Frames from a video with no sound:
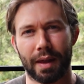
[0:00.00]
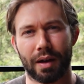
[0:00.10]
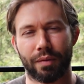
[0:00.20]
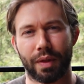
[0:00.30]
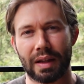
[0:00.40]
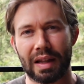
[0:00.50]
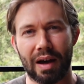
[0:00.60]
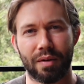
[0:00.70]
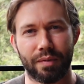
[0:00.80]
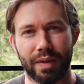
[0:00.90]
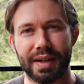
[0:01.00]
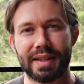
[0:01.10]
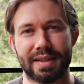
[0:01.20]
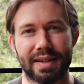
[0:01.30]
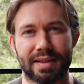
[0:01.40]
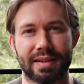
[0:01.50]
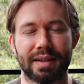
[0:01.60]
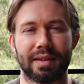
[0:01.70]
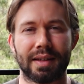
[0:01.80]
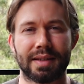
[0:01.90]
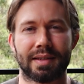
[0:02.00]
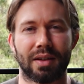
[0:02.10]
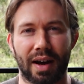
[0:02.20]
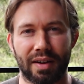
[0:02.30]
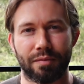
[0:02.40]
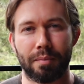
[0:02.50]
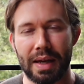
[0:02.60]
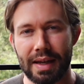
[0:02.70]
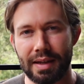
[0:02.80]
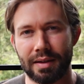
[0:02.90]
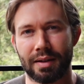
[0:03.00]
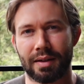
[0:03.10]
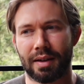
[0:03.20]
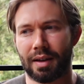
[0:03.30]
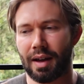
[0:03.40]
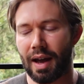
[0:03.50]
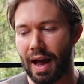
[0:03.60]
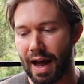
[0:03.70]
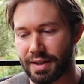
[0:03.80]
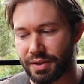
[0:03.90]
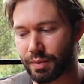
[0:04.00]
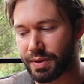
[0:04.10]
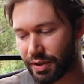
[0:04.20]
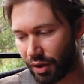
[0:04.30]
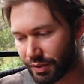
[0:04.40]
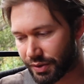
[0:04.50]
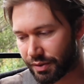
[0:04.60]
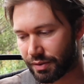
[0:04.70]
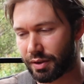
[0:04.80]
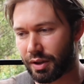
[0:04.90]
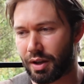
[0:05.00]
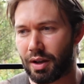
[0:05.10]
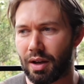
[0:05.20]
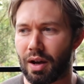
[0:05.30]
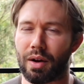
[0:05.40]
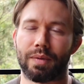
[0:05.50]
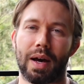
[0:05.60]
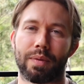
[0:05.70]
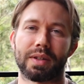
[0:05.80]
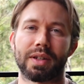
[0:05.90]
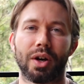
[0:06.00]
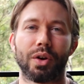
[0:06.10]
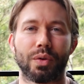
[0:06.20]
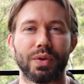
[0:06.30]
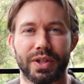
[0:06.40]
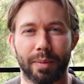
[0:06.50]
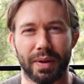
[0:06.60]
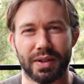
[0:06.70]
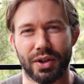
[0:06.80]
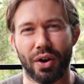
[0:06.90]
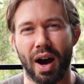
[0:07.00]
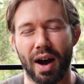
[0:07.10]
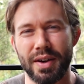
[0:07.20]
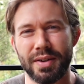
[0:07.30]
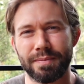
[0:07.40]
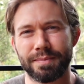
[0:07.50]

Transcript: of the love that exists inside of me as a result of having to go through something so hard.